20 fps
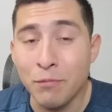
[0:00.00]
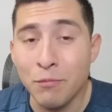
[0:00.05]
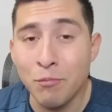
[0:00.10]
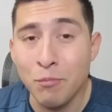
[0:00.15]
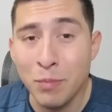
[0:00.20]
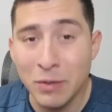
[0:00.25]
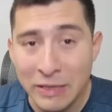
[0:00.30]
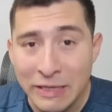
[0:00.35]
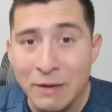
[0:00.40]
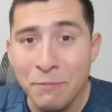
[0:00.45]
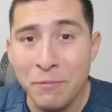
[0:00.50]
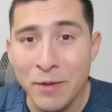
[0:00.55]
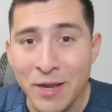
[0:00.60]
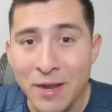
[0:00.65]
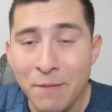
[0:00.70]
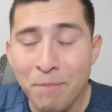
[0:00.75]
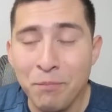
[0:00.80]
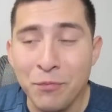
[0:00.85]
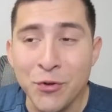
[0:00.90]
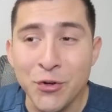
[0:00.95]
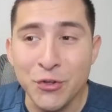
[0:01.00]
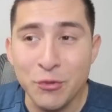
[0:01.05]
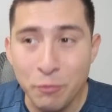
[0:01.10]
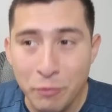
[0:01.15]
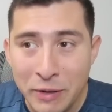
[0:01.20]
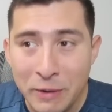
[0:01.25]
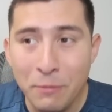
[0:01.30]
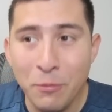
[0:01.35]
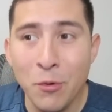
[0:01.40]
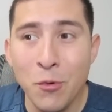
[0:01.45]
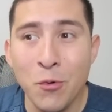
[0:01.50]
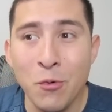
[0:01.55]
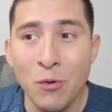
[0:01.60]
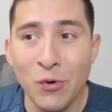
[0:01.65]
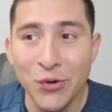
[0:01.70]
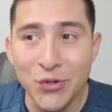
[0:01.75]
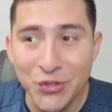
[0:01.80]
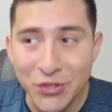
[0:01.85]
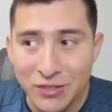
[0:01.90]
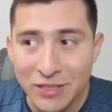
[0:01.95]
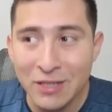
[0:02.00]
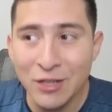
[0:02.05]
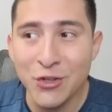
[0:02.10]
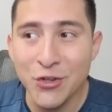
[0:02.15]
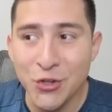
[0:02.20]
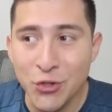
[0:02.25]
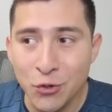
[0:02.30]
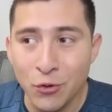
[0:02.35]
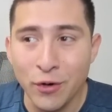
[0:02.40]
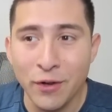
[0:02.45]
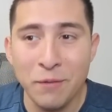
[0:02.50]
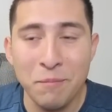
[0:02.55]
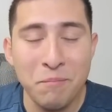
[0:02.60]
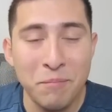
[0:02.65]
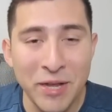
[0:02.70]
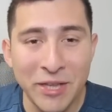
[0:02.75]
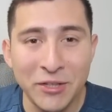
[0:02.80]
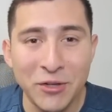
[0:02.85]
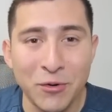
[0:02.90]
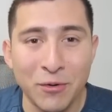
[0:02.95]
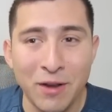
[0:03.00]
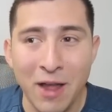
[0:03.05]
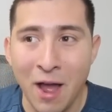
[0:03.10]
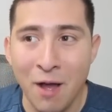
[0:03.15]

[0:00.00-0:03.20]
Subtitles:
believe me, there's people who are still shorting Bitcoin.